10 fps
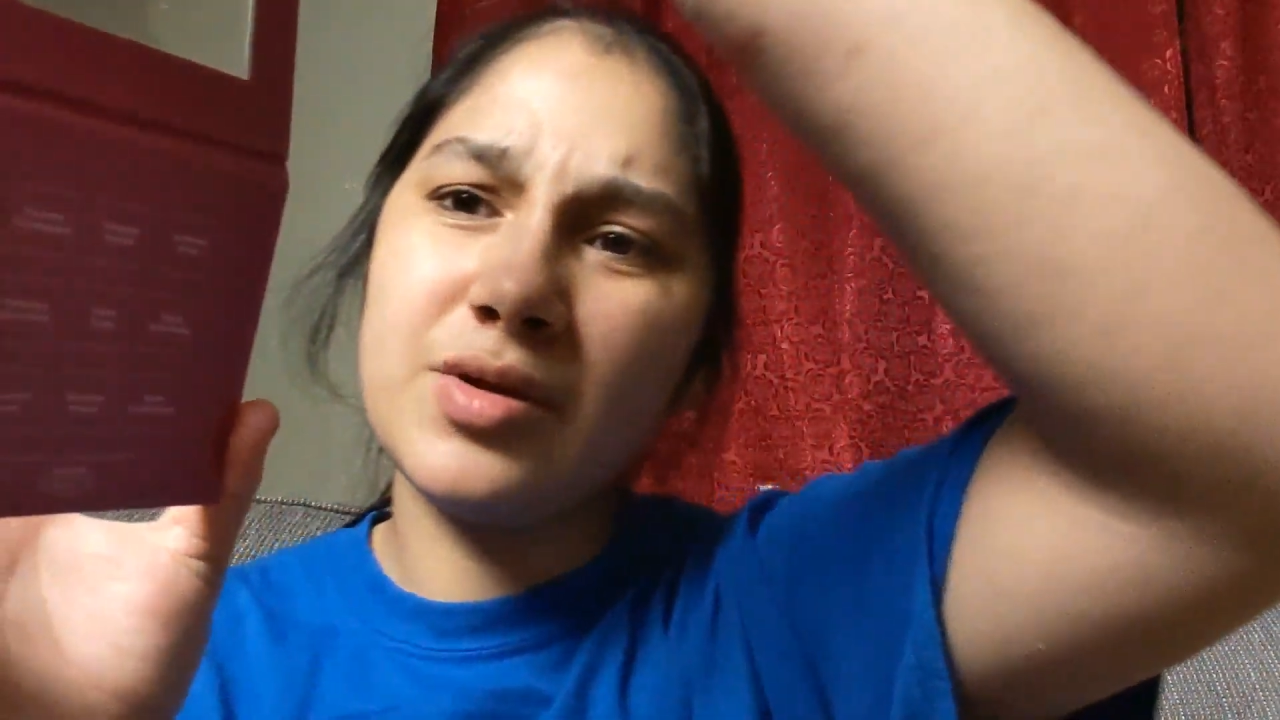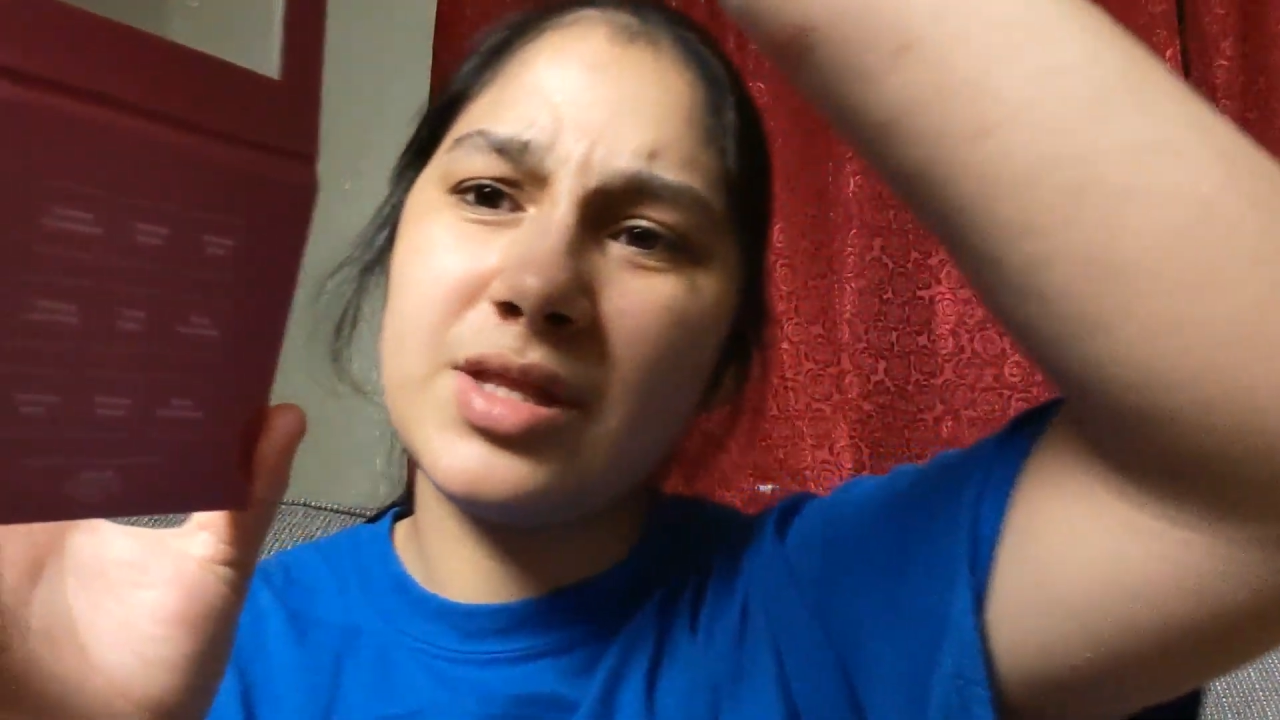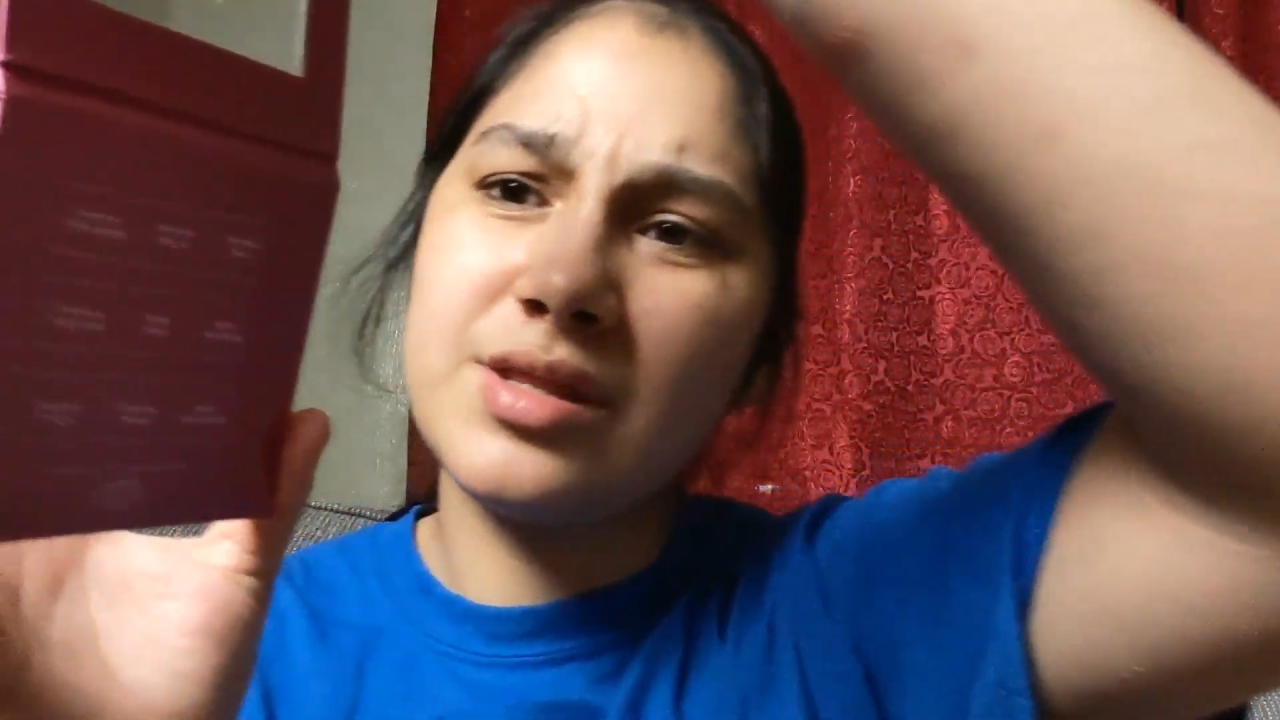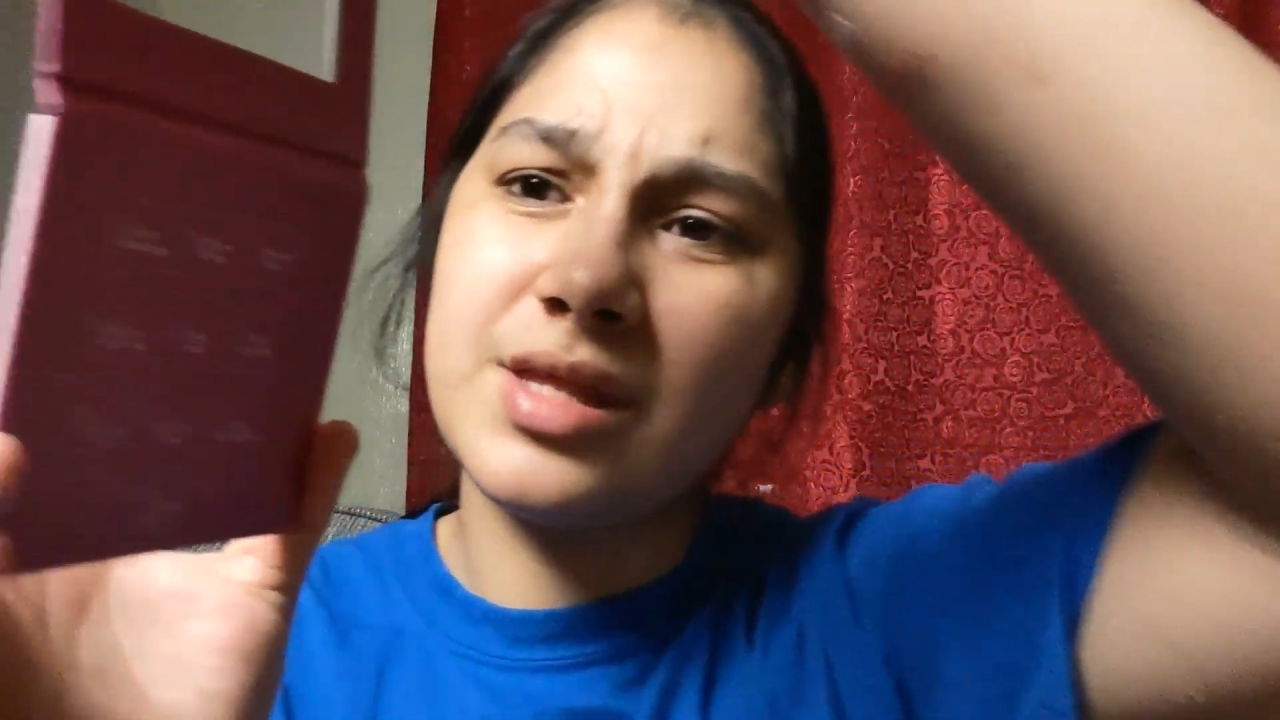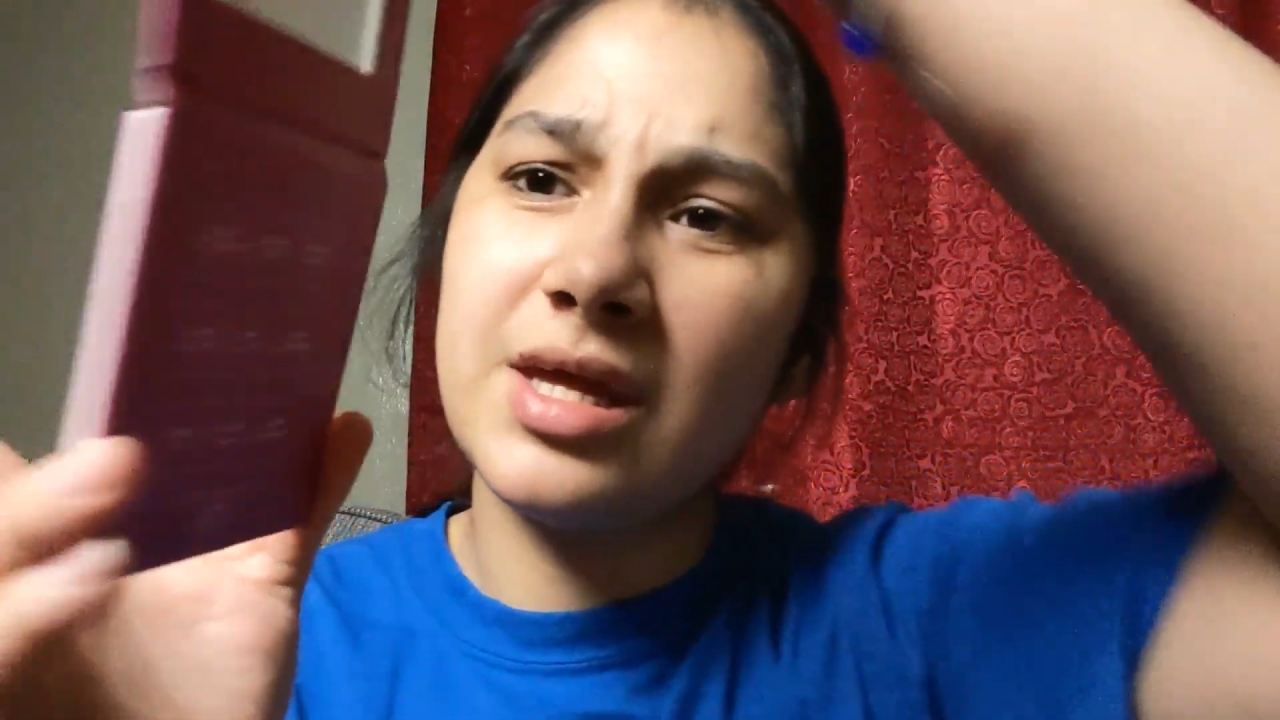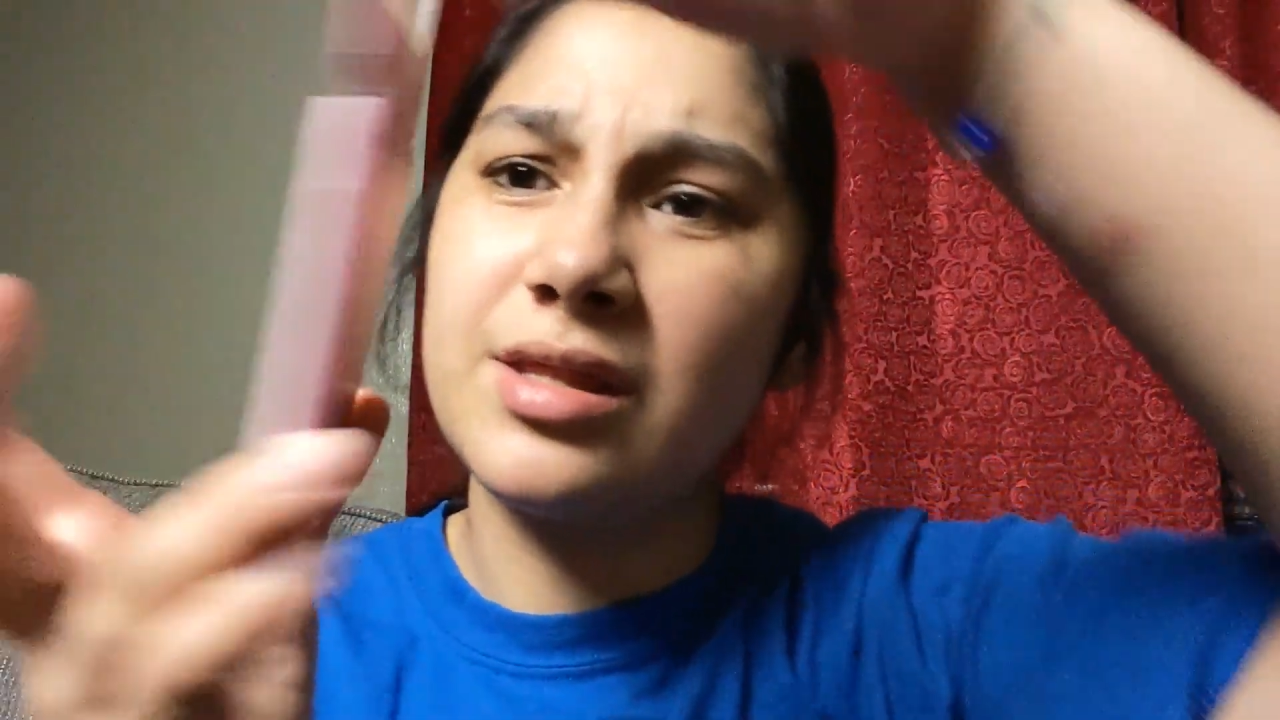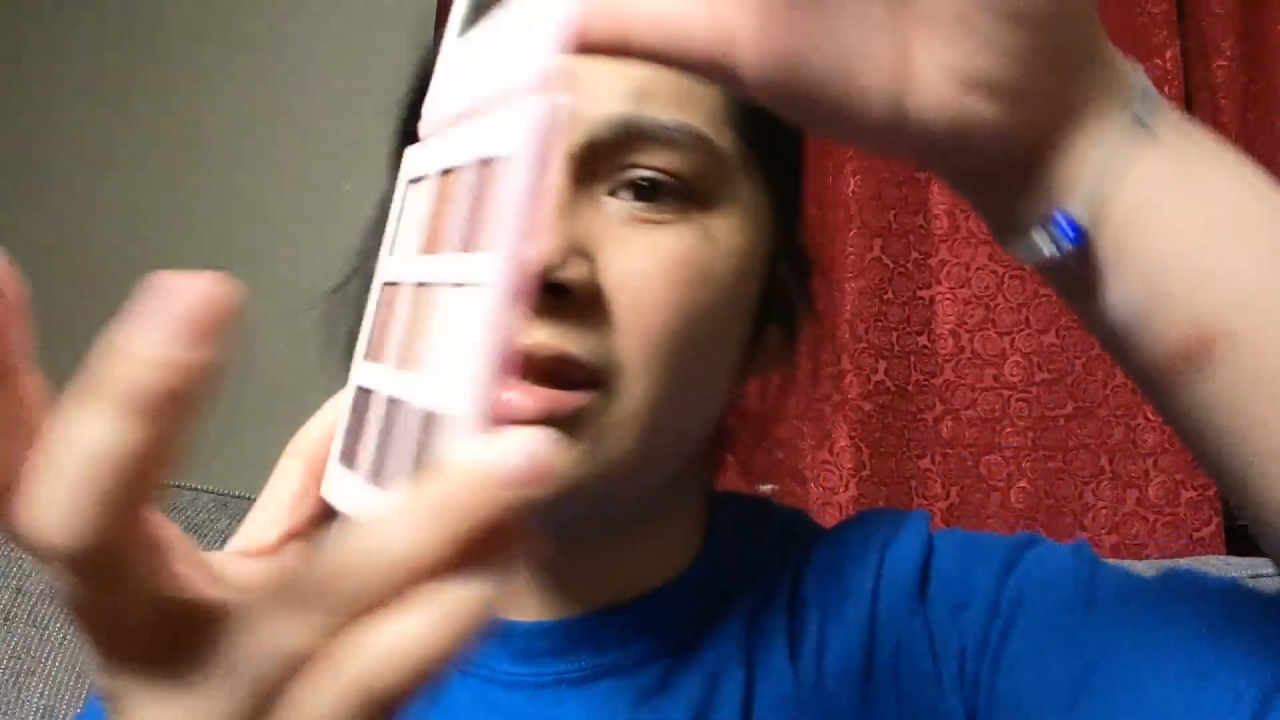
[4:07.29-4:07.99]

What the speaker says: you can see,